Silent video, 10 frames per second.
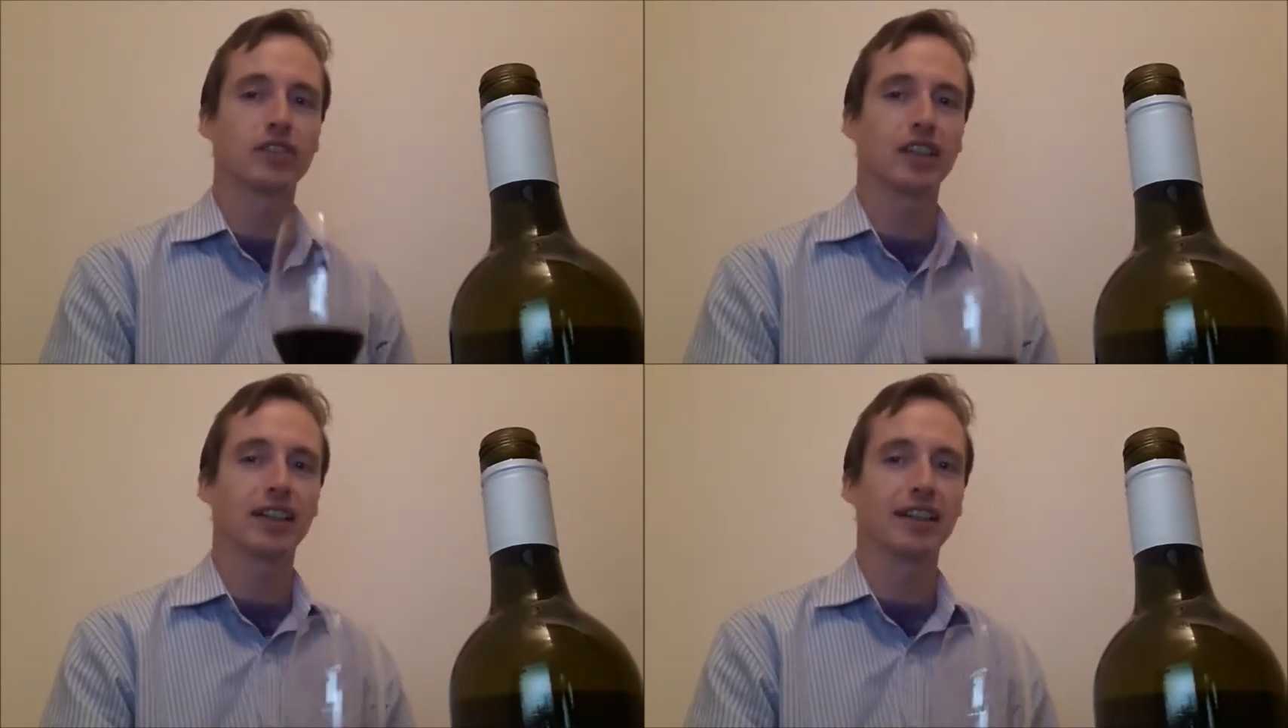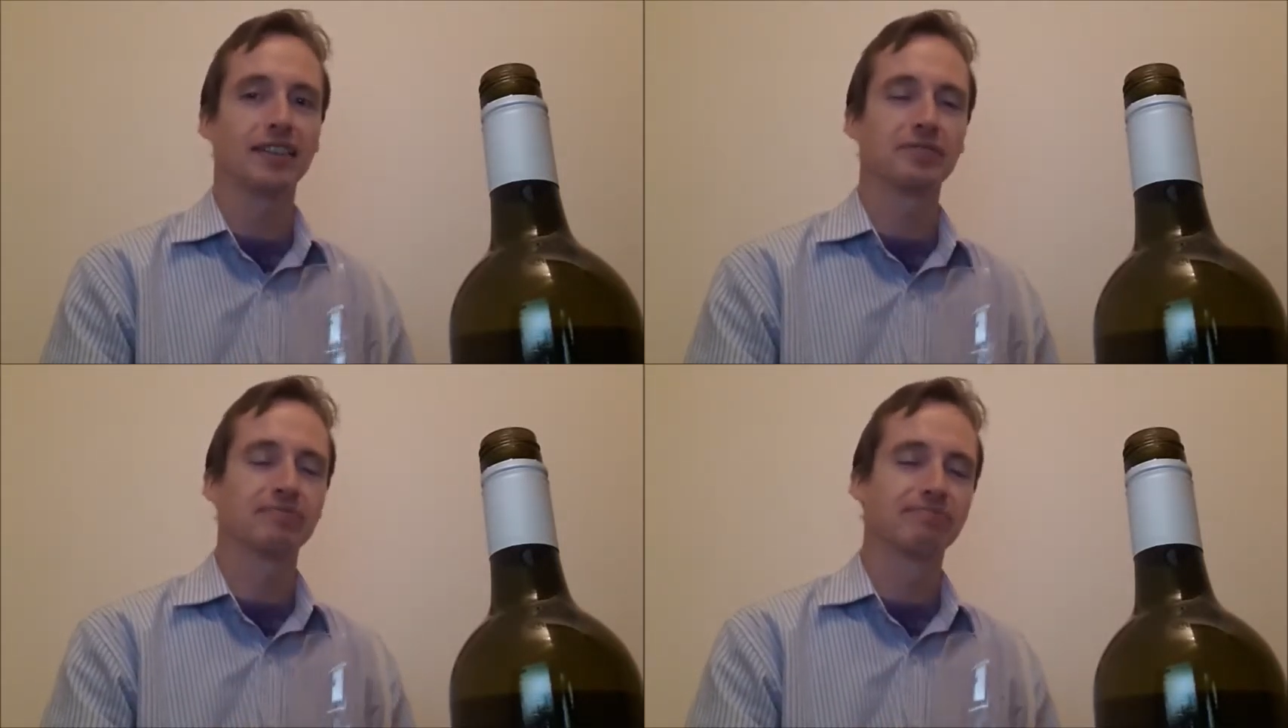check it
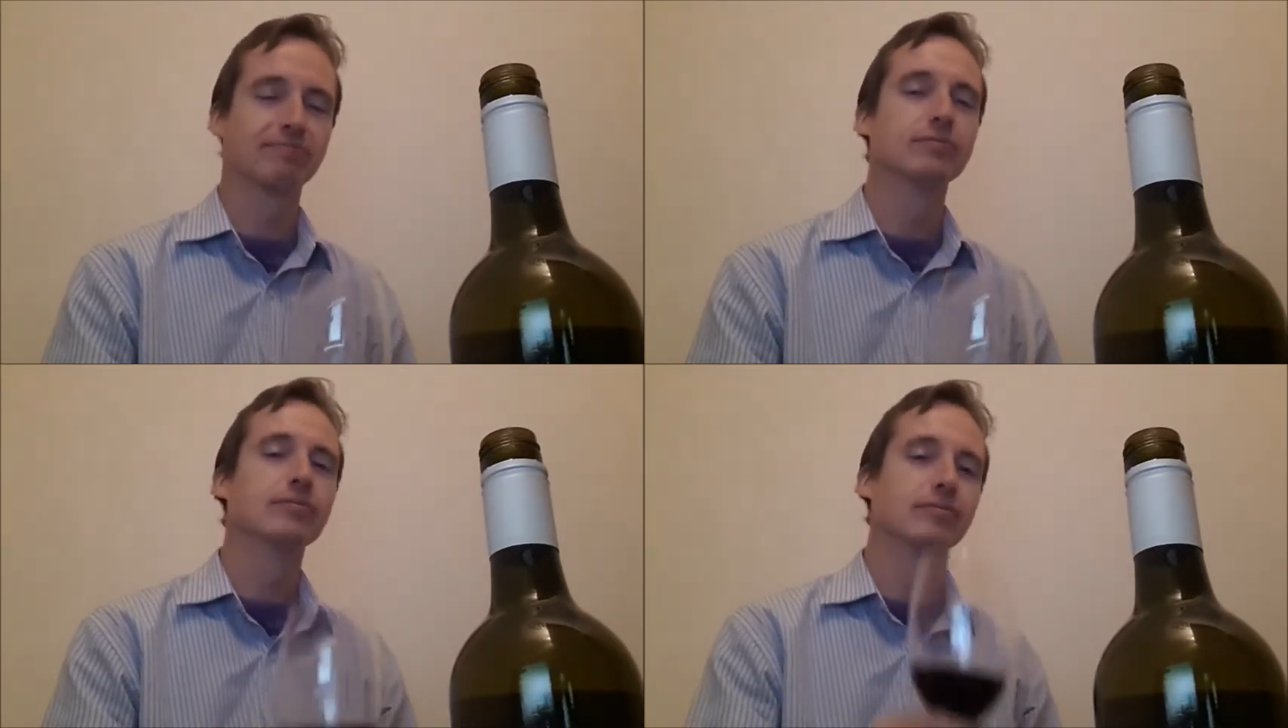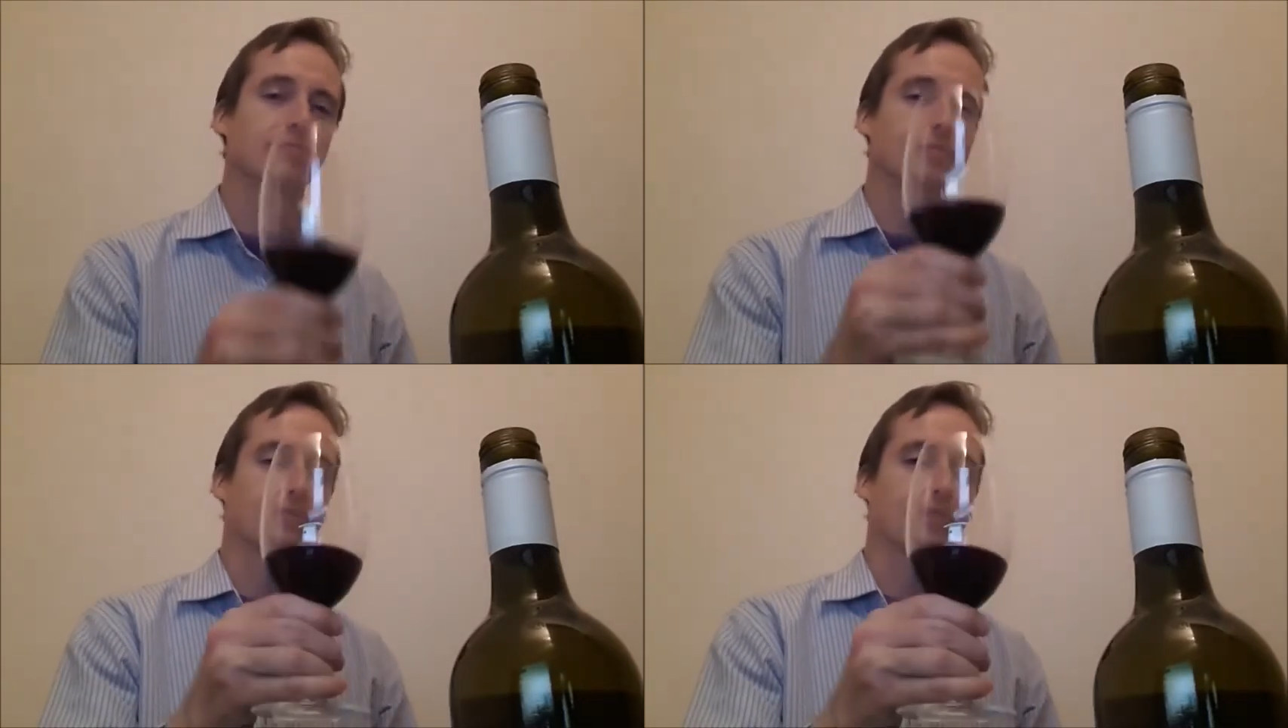out.
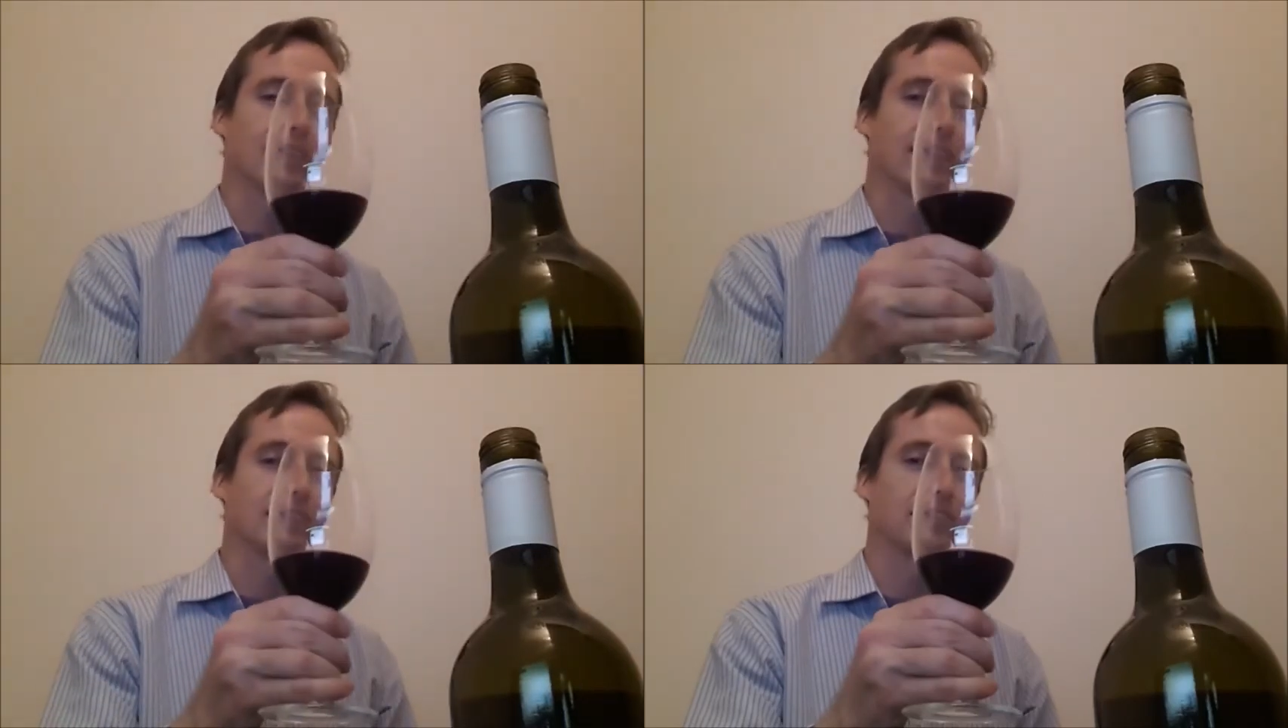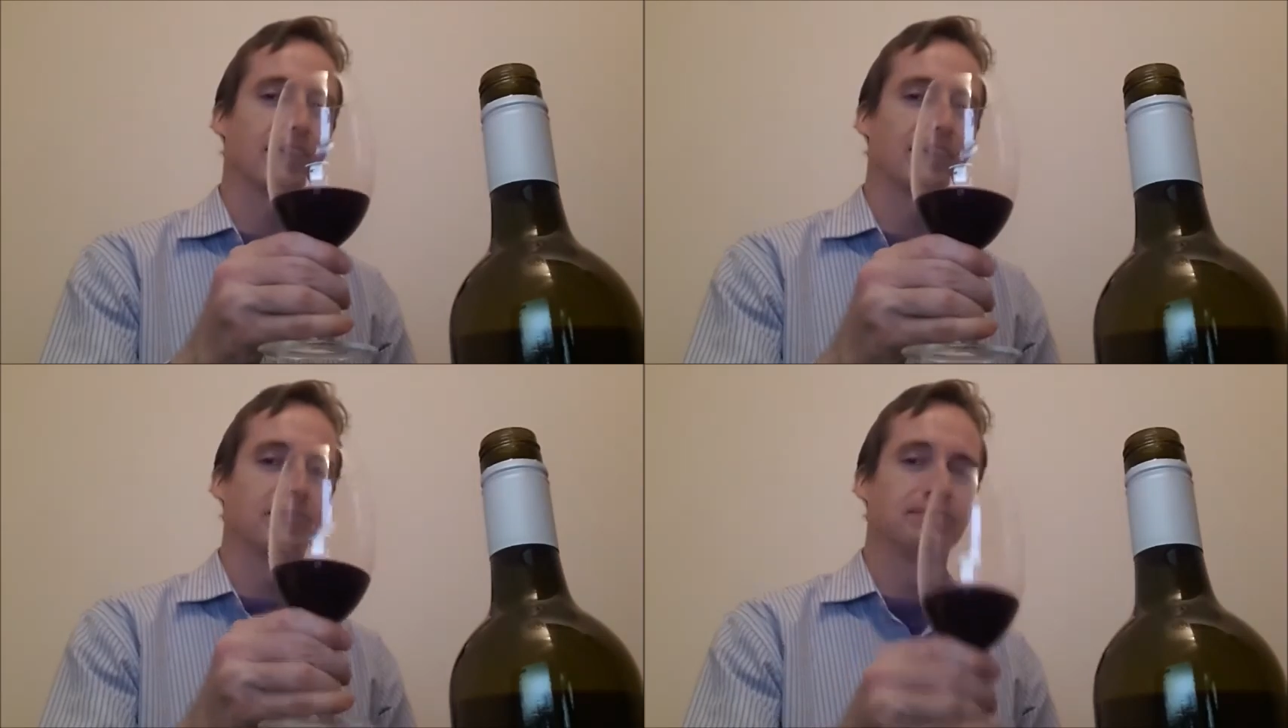Catch you
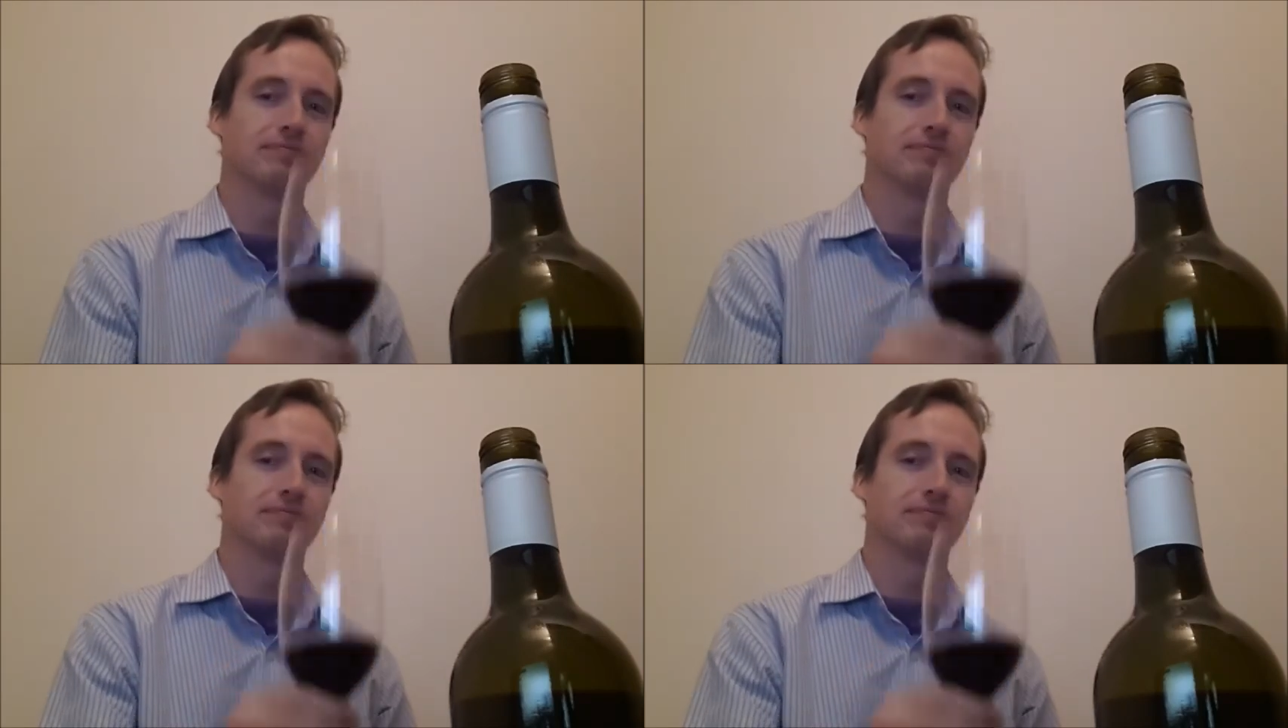later.